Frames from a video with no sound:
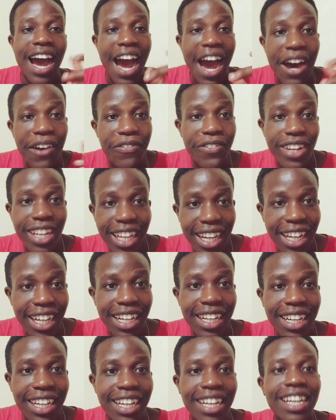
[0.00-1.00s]

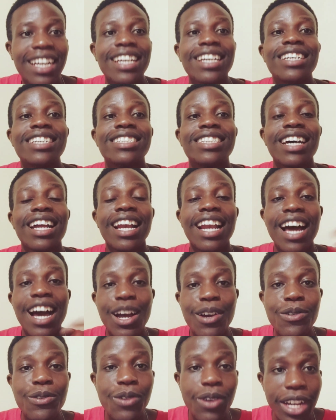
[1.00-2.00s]
African is a
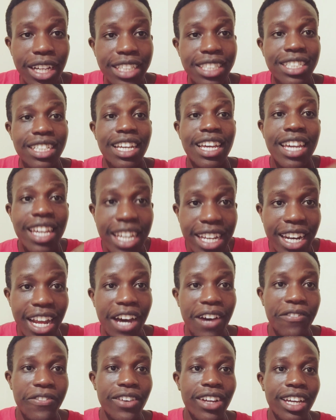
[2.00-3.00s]
language in
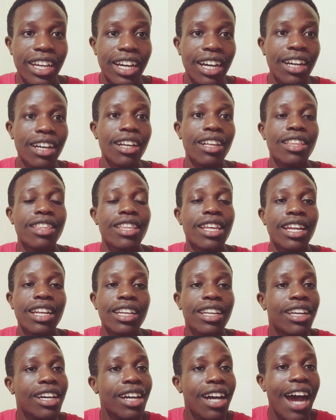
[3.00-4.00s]
Africa,
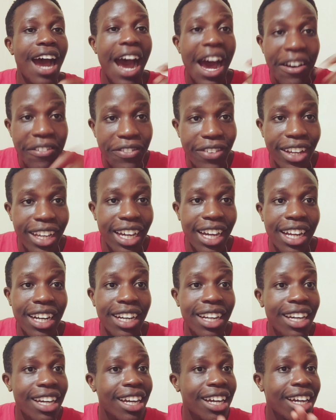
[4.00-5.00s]
then
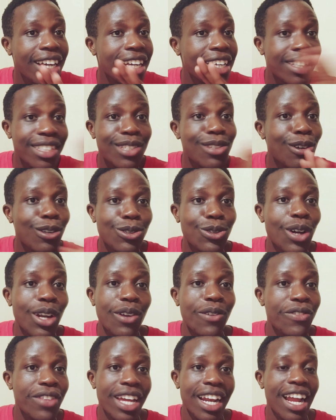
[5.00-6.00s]
African is not
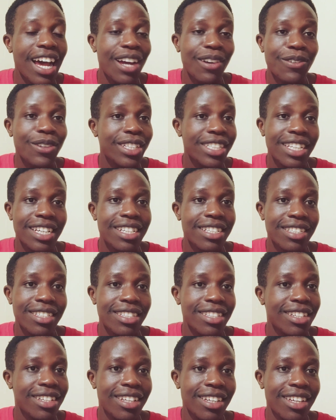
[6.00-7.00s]
one of the
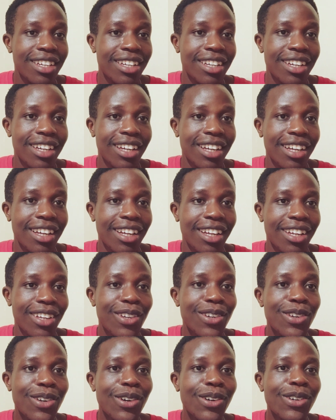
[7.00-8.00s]
languages.
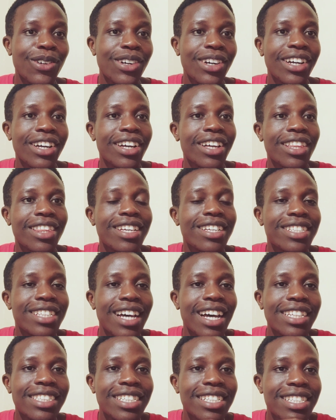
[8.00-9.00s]
You know,
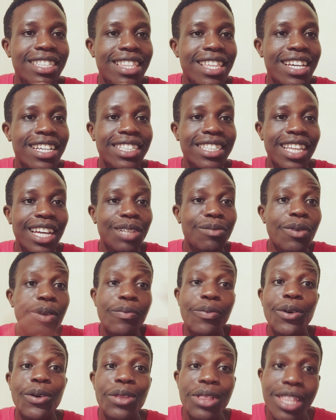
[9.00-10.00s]
these are just things that
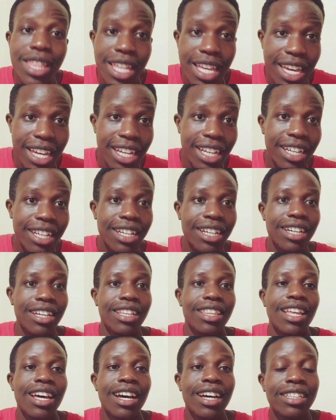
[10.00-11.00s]
people think
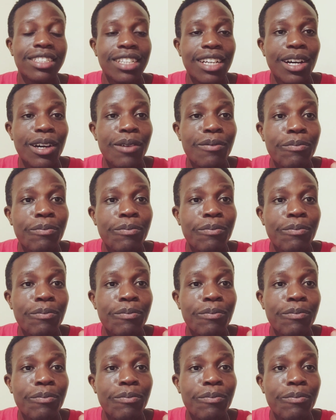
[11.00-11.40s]
that